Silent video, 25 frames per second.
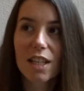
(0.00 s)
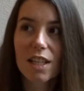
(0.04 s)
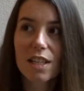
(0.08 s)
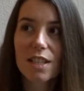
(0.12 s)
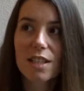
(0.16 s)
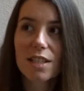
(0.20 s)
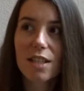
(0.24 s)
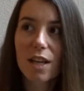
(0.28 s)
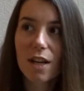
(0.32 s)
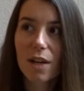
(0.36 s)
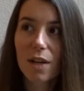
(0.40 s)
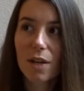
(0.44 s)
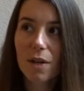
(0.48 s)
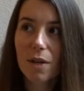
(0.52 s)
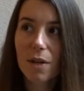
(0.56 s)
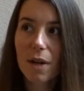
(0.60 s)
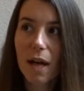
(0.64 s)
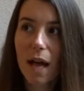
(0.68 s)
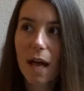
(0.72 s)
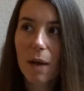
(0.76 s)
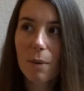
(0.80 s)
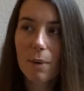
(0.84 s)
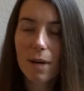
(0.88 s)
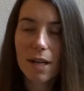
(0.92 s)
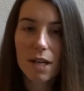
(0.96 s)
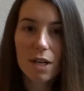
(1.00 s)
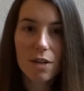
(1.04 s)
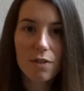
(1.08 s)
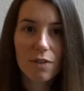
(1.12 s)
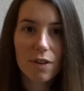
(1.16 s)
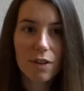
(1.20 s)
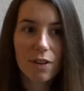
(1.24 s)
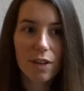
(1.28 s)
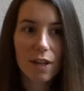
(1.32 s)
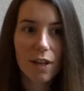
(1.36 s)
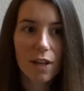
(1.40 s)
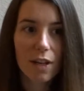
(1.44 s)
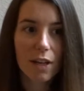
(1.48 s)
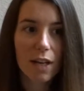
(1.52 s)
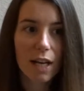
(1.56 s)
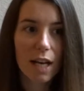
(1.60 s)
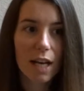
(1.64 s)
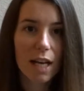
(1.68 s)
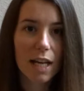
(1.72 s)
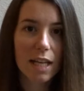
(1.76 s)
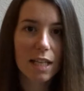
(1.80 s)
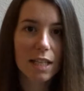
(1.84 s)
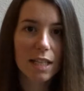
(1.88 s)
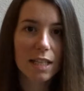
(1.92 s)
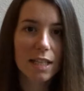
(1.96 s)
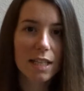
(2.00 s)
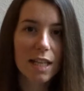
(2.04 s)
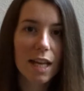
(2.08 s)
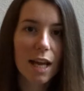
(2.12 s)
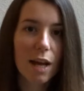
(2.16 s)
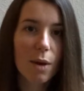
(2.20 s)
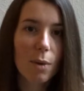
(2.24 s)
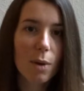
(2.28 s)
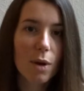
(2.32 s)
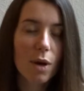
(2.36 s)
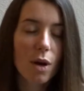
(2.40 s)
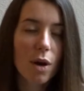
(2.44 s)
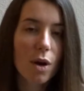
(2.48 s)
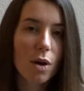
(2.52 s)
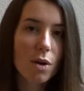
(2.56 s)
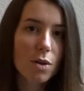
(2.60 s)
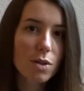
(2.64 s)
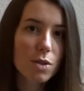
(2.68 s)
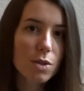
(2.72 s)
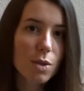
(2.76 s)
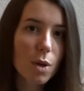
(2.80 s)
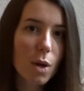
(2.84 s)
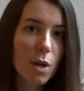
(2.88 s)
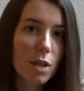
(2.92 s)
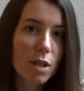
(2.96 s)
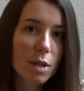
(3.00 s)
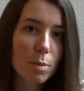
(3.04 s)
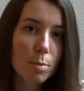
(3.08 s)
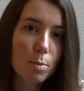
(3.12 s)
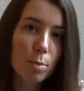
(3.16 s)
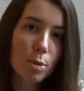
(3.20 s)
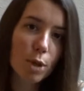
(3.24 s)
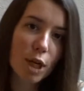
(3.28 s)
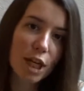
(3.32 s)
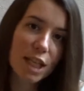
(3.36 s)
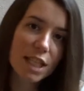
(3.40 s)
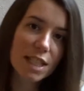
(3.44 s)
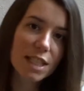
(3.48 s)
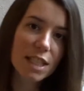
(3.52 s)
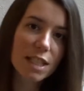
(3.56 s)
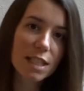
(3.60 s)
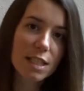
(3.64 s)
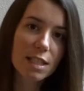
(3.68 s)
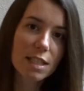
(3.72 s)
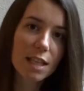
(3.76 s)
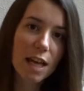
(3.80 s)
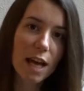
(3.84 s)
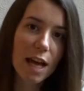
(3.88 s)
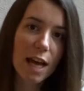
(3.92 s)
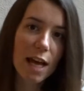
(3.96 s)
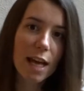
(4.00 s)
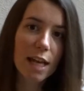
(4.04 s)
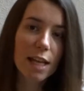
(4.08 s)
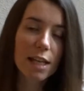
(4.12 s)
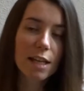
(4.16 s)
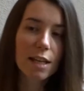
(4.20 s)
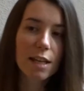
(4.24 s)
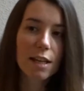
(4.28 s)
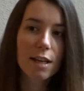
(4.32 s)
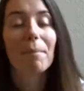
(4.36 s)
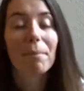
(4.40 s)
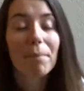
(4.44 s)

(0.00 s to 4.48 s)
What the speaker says: So I went over there, and they were also on the pricey side,